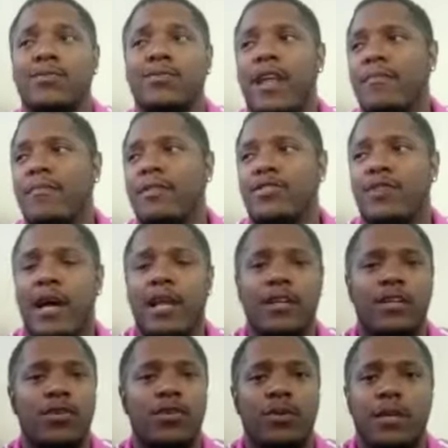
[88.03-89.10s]
What I've been trying
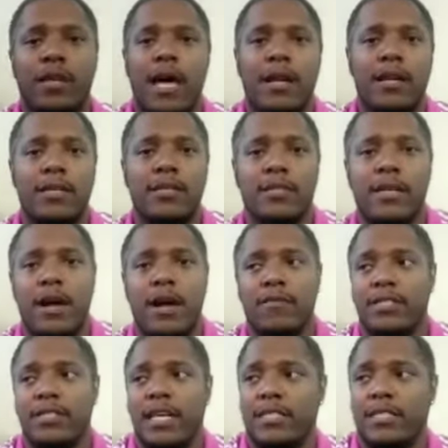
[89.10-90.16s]
to do with a lot of these
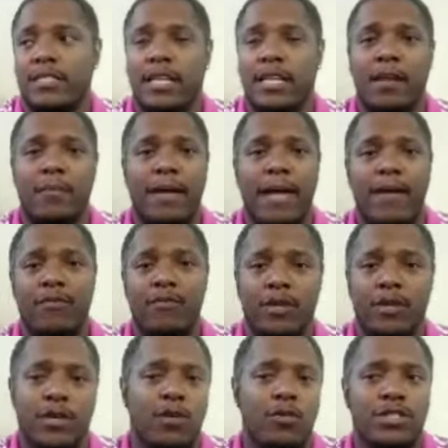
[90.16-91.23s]
conversations that I'm having
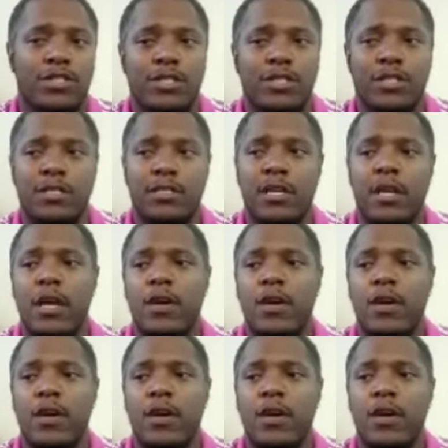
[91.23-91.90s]
with coaches is